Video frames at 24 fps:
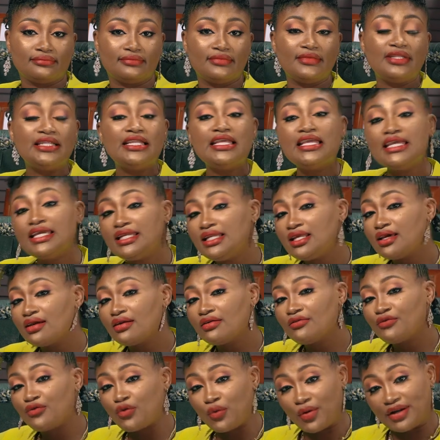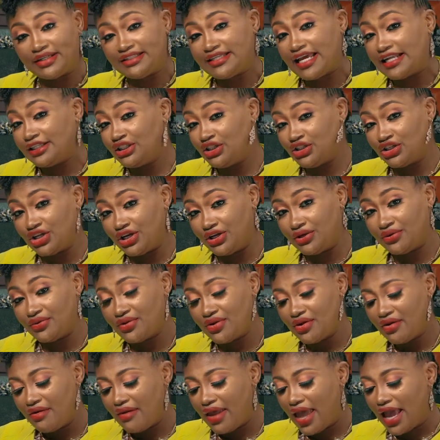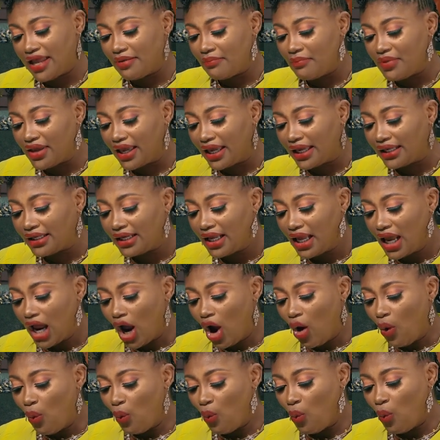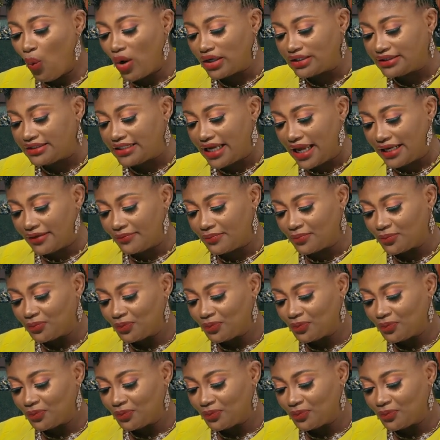Need for attention and being wanted.